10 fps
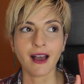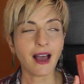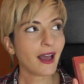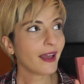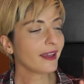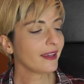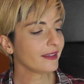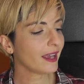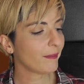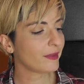I
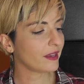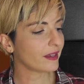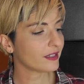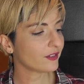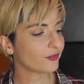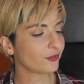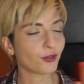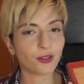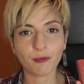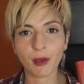kept this
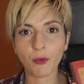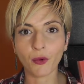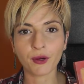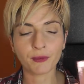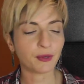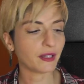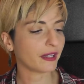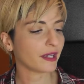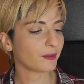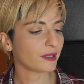for
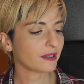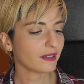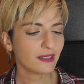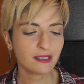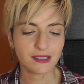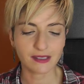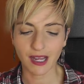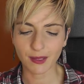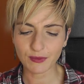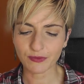memorabilia, but it's
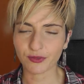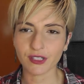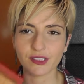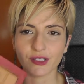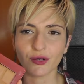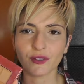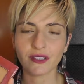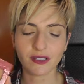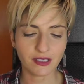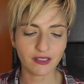time for it to go. It
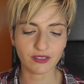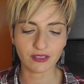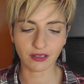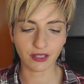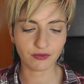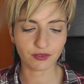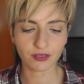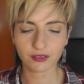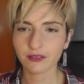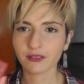doesn't even
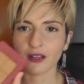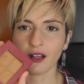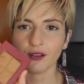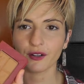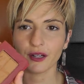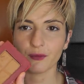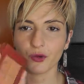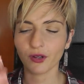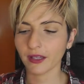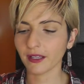deliver color
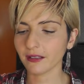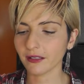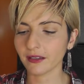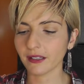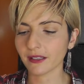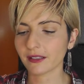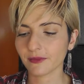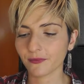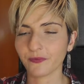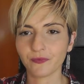anymore. Like, look at this.
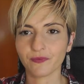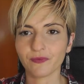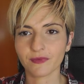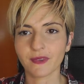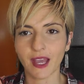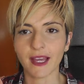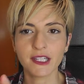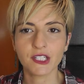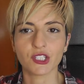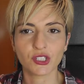I
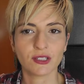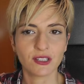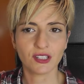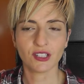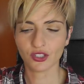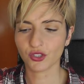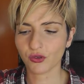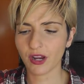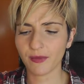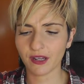could
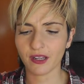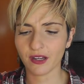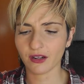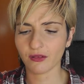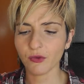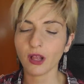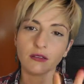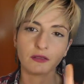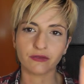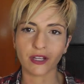scrape in here.
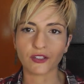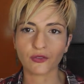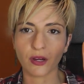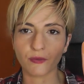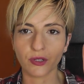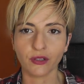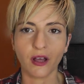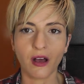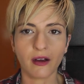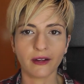Well, if I scrape real
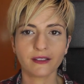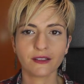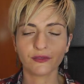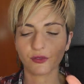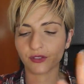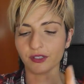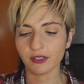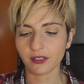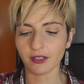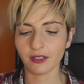hard, of course
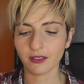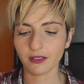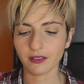it's gonna